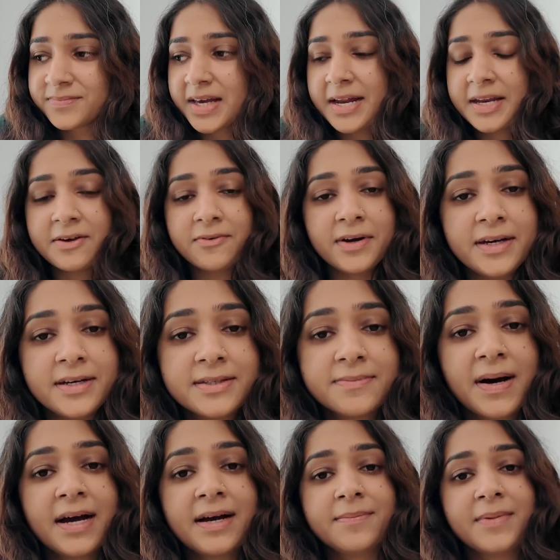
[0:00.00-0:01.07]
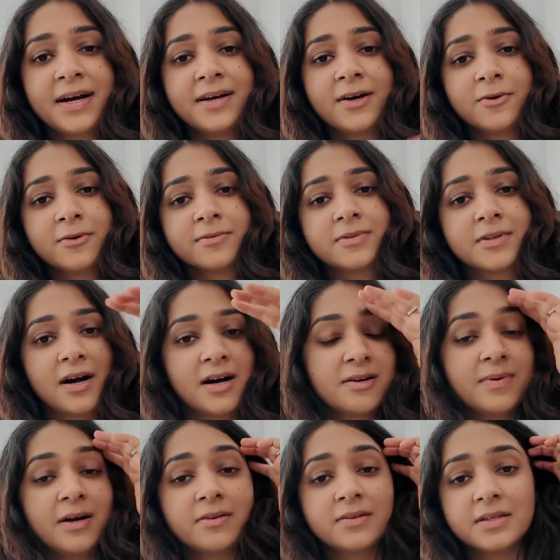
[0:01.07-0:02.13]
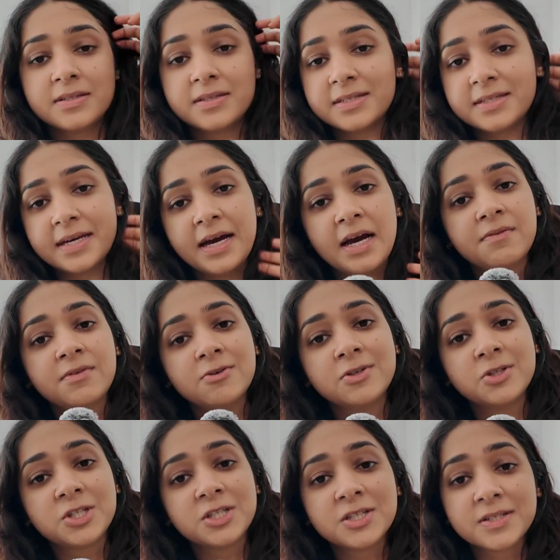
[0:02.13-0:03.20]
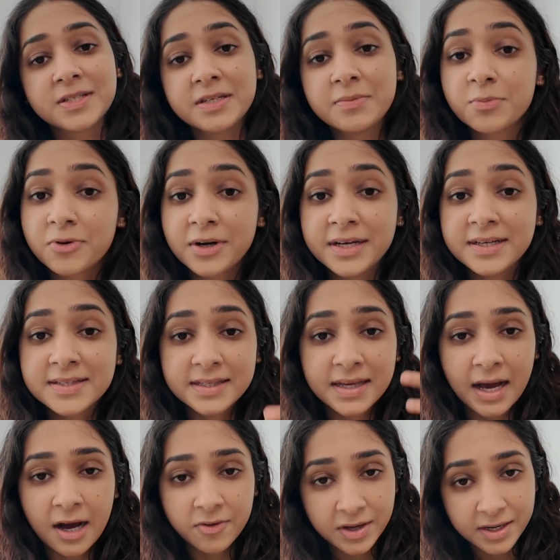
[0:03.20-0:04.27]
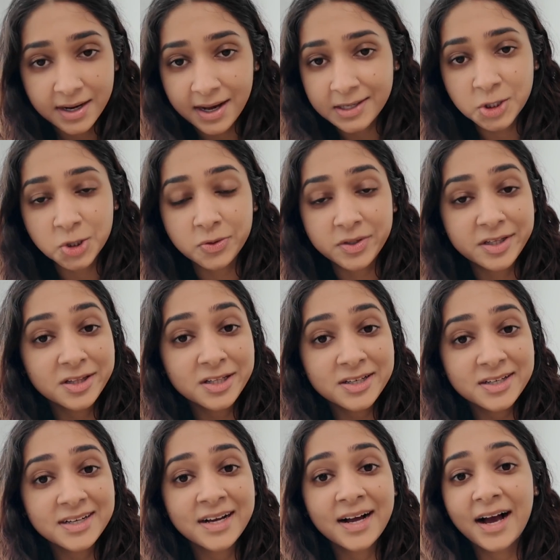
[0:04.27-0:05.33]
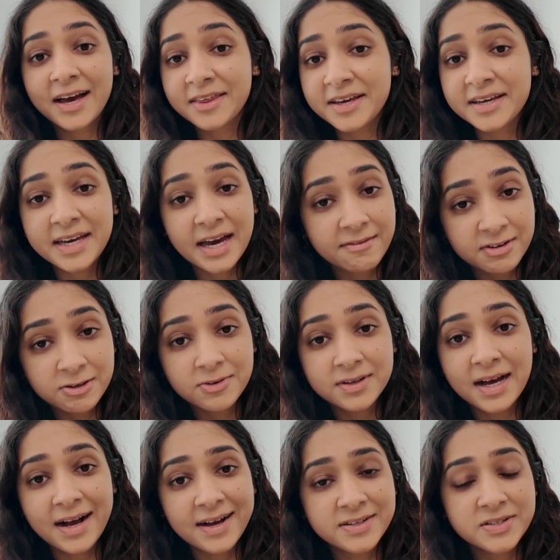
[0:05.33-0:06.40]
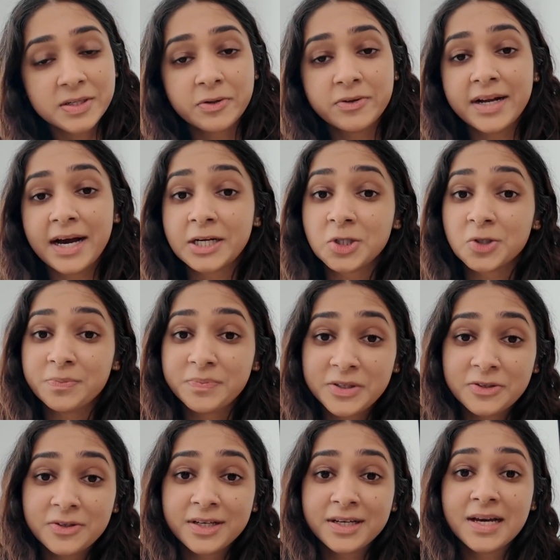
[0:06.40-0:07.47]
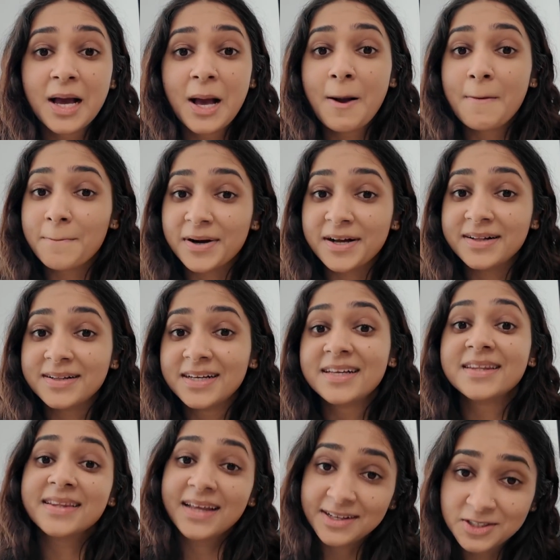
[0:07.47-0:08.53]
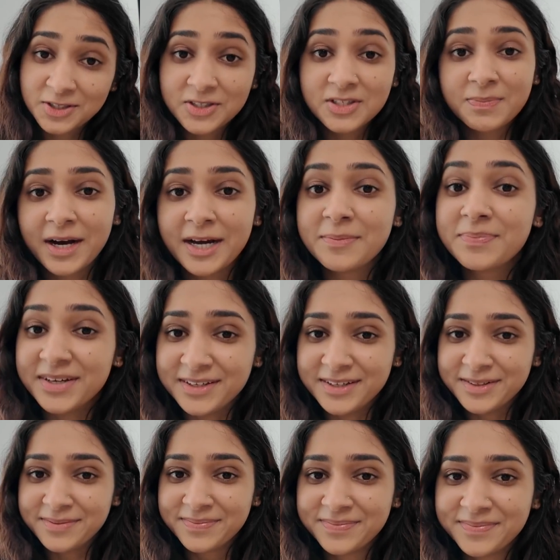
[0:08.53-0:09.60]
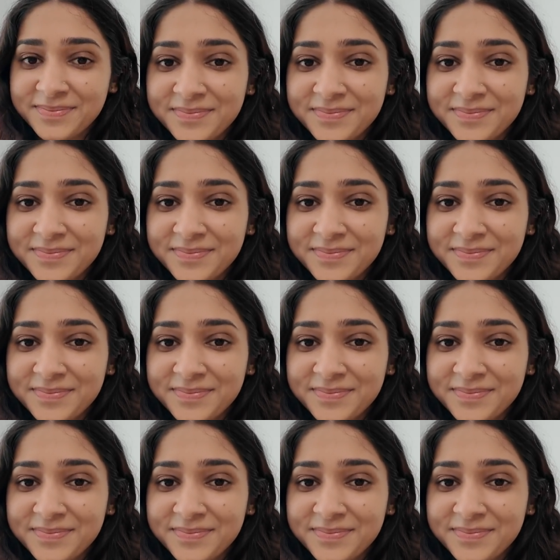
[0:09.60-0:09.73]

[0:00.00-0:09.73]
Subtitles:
Anyways, my whole thought about this is that everyone should just embrace how they naturally look. I think everyone has their own natural beauty, but that's just my opinion.